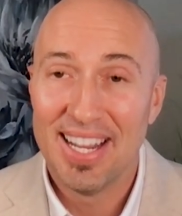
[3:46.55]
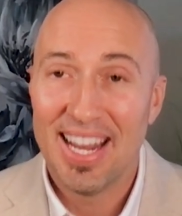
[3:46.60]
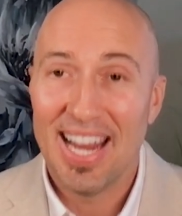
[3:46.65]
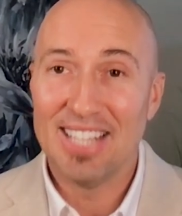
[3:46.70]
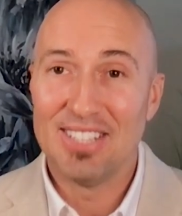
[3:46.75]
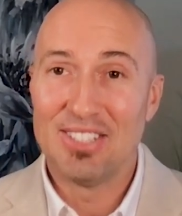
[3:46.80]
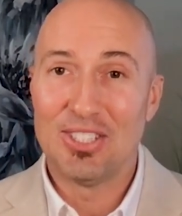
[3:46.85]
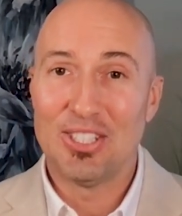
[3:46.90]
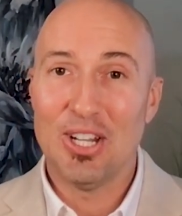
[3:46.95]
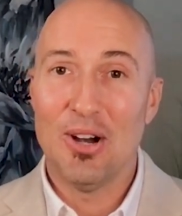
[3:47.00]

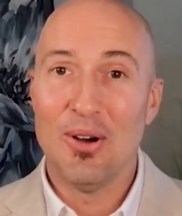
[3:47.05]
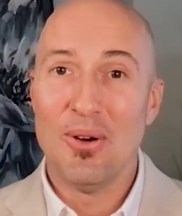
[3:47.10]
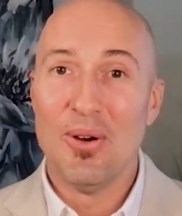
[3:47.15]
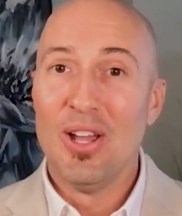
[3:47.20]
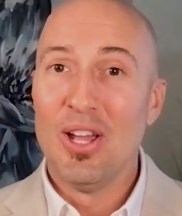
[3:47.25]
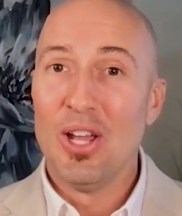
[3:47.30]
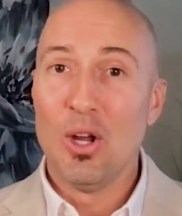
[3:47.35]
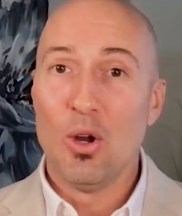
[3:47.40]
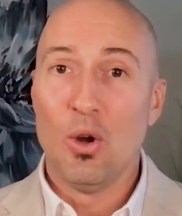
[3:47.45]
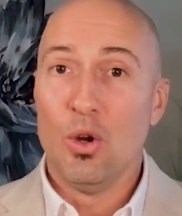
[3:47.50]
And so
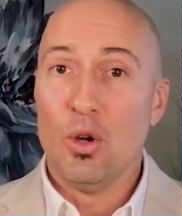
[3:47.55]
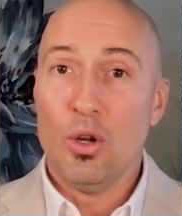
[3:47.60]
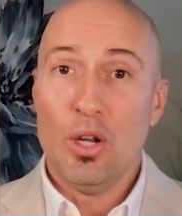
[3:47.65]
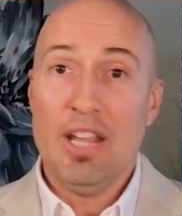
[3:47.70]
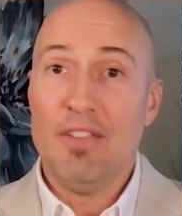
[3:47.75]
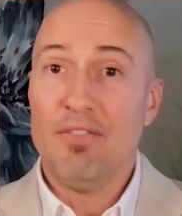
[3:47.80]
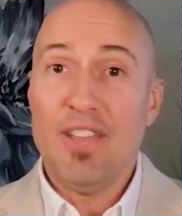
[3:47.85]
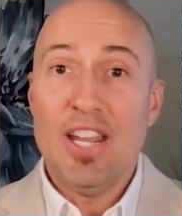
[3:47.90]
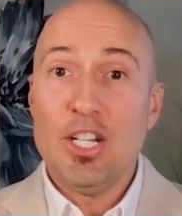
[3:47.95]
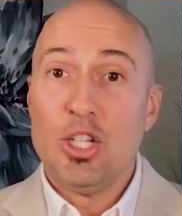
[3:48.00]

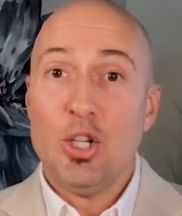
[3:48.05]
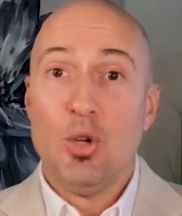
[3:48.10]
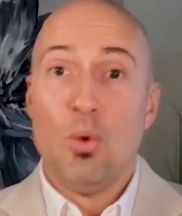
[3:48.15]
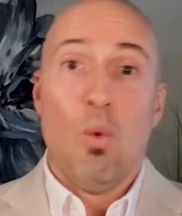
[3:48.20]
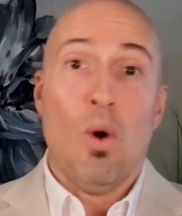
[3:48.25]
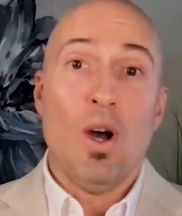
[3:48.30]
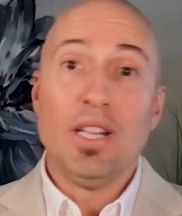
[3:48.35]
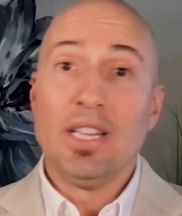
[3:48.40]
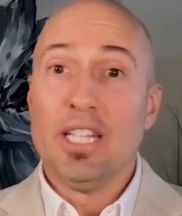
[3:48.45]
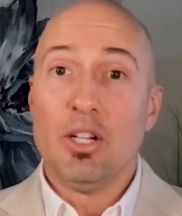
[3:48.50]
if they do
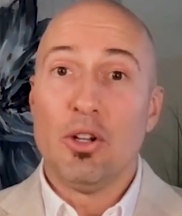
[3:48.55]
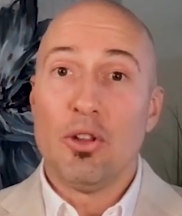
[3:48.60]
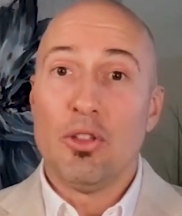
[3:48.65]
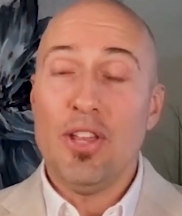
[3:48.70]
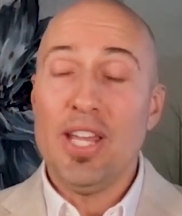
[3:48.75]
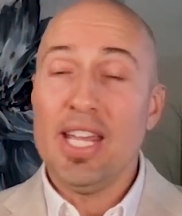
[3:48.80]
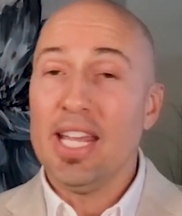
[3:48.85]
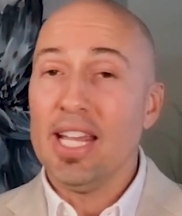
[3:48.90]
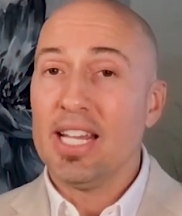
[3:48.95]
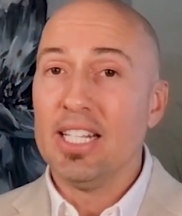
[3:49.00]
one little
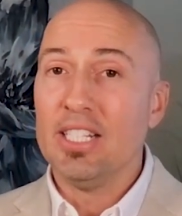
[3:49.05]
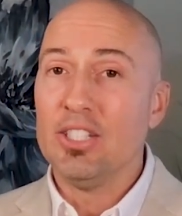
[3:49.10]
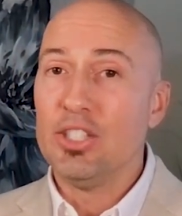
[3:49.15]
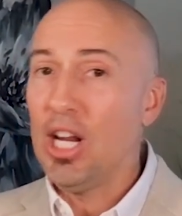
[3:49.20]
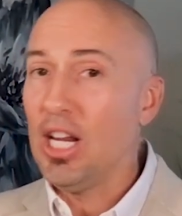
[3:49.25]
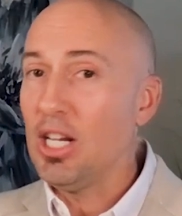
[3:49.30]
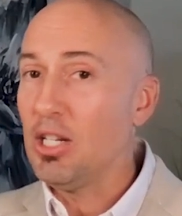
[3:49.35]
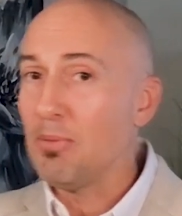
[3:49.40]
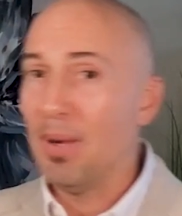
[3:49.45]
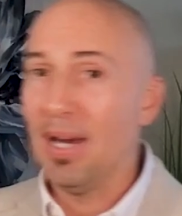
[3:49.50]
thing, it could
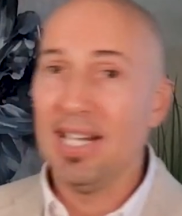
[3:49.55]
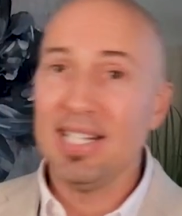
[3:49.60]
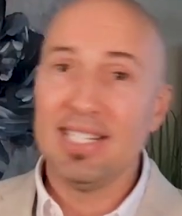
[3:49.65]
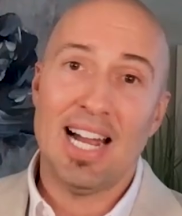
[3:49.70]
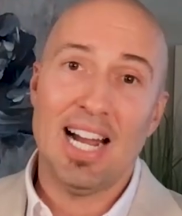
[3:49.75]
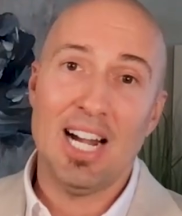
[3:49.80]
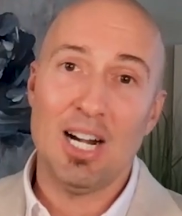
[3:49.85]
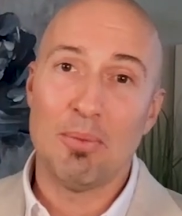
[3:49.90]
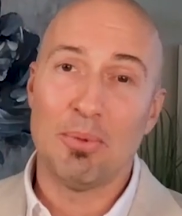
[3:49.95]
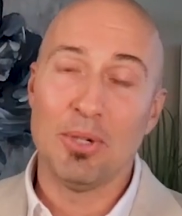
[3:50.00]
change my
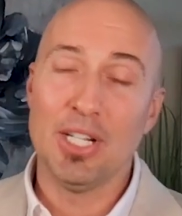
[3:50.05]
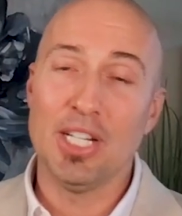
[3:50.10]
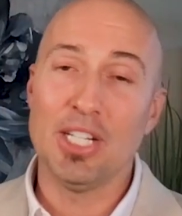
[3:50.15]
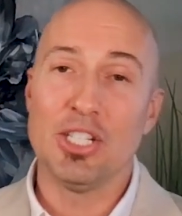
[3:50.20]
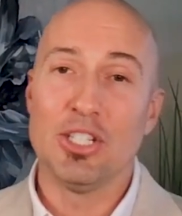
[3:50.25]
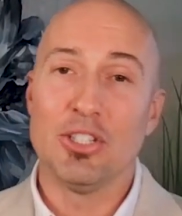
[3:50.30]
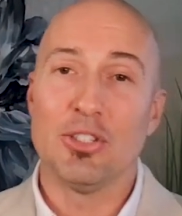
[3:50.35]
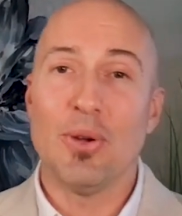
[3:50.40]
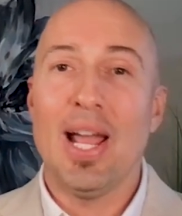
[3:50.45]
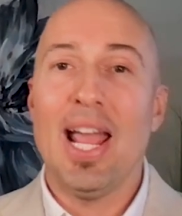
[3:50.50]
entire
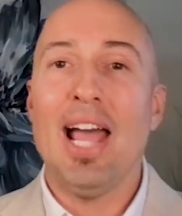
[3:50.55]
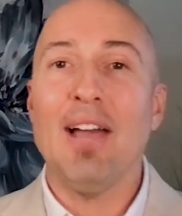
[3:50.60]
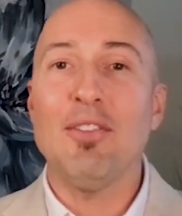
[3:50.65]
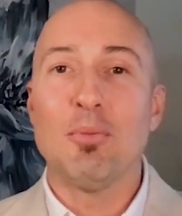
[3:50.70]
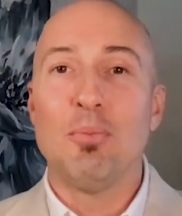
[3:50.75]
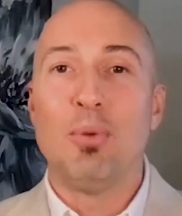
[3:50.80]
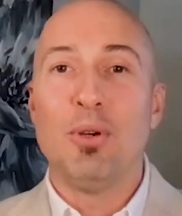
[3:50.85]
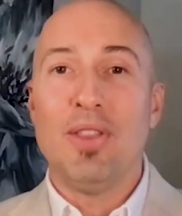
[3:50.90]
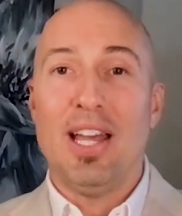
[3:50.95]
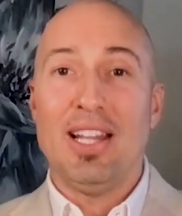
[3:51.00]
prediction. So I have to
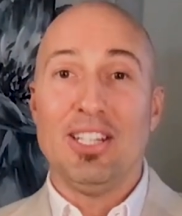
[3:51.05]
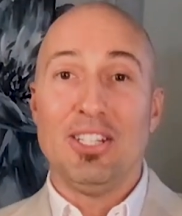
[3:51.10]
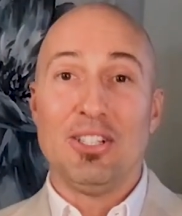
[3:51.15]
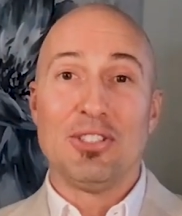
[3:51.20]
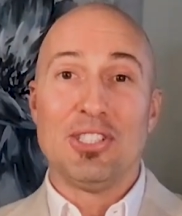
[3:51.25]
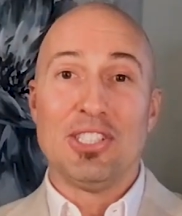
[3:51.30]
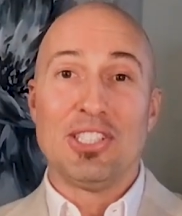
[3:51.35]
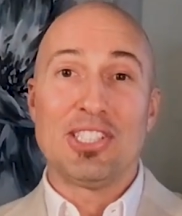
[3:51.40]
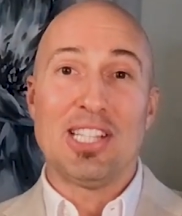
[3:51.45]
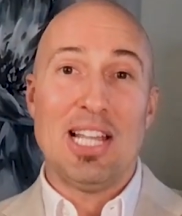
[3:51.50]
put that little
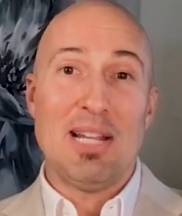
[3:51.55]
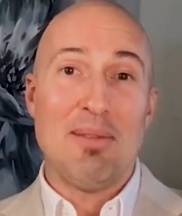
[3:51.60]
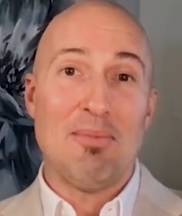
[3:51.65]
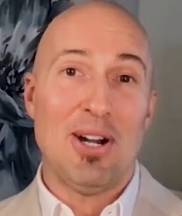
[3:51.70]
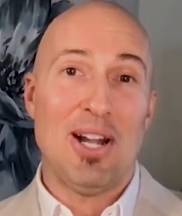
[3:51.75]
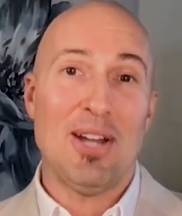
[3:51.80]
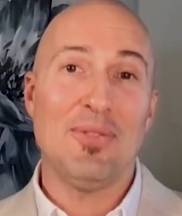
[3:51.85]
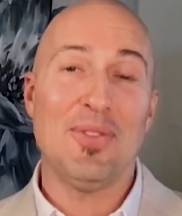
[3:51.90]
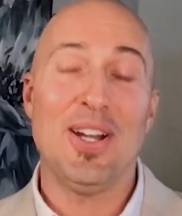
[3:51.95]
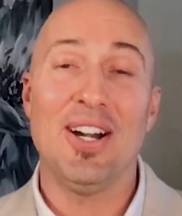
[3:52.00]
disclaimer
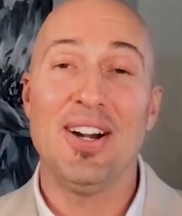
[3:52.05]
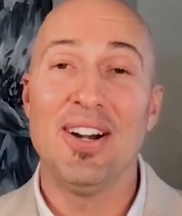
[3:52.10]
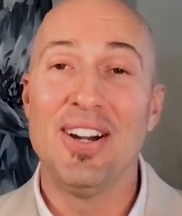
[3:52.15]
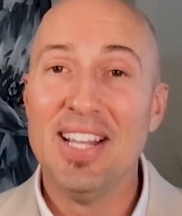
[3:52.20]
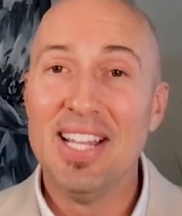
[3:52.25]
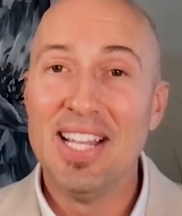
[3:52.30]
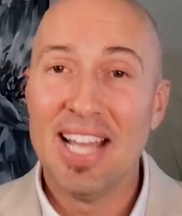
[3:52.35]
out there.